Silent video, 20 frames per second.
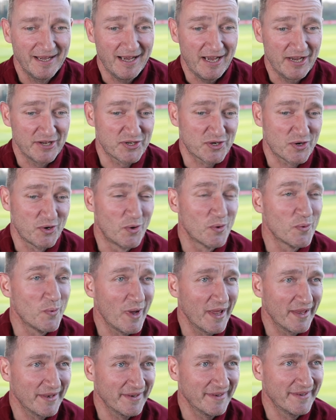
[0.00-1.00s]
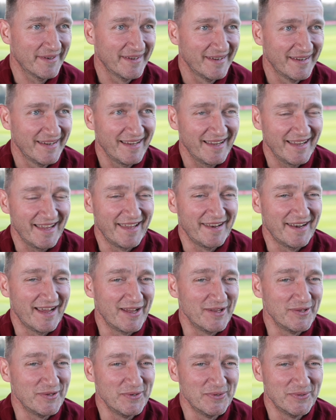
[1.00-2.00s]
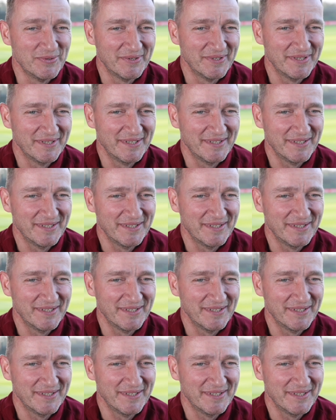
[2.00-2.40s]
I scored one. And I knew